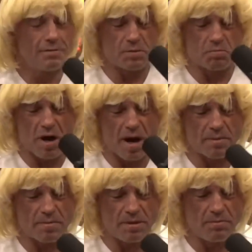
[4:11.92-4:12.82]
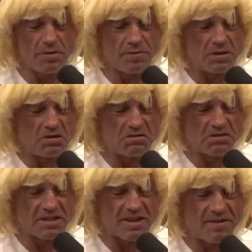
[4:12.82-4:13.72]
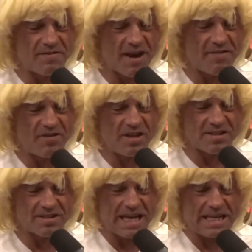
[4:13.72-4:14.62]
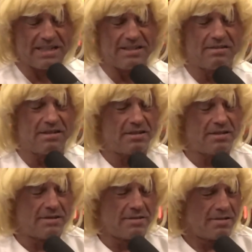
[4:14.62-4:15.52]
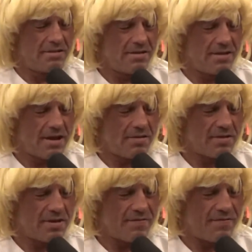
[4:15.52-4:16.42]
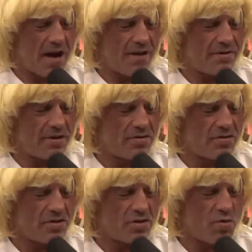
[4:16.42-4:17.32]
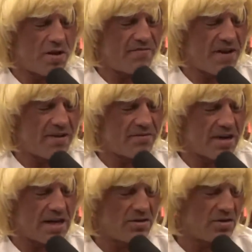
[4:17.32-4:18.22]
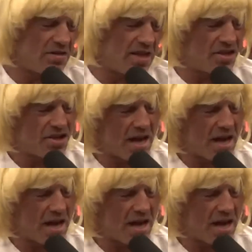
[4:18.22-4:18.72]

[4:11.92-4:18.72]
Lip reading: It was probably moving 275 feet a second. That was a 525 grain-ish